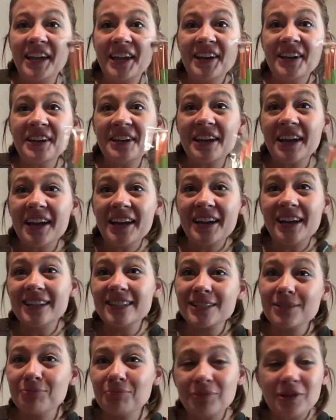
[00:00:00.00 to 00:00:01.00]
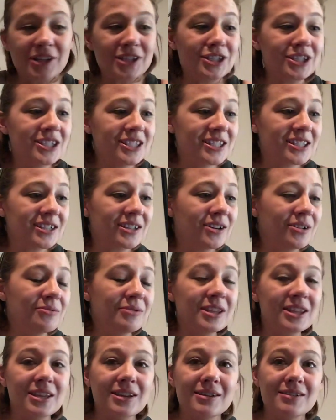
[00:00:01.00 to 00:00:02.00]
And I got some brushes to
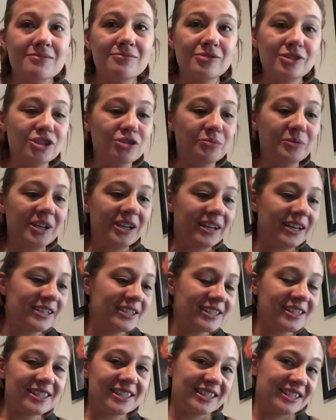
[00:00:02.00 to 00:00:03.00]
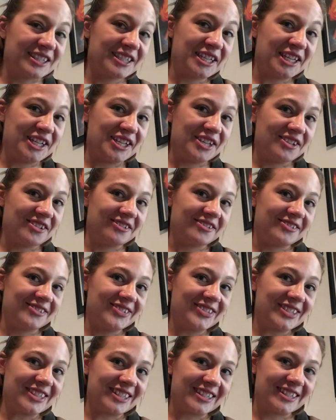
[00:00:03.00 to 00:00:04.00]
go with it, which will be nice to
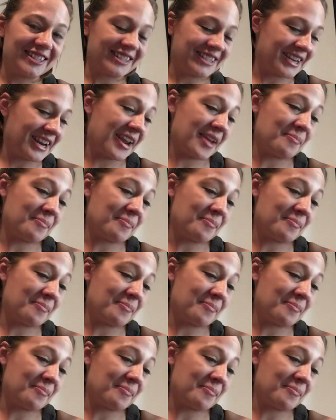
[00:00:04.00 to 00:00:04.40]
use and